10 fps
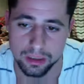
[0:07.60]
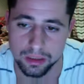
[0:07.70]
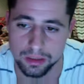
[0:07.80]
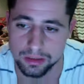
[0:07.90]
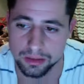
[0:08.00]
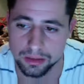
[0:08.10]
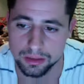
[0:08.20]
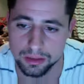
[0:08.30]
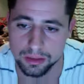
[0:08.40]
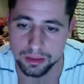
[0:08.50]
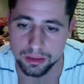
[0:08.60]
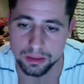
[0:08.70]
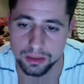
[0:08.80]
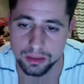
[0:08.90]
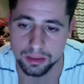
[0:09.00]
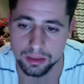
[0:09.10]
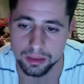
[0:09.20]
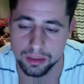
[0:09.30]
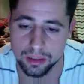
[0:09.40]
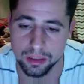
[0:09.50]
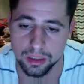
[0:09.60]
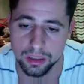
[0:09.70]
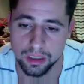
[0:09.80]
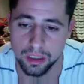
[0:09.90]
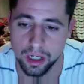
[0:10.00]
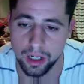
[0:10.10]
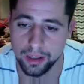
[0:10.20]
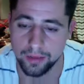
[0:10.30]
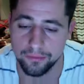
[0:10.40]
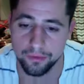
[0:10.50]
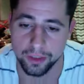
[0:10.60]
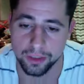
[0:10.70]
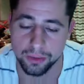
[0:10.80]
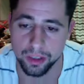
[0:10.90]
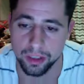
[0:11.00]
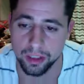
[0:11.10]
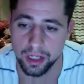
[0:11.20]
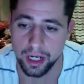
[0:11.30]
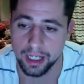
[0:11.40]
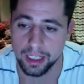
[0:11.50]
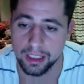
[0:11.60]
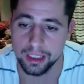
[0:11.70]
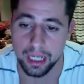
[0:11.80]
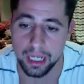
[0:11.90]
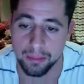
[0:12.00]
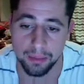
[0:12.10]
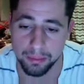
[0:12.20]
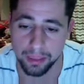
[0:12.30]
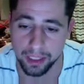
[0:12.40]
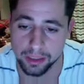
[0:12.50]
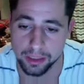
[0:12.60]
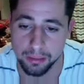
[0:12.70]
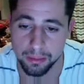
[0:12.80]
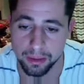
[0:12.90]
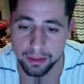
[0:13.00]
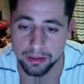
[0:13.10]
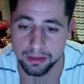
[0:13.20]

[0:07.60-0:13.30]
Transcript: Let's see. All right. For the first one, I am not prepared, so I'm going to put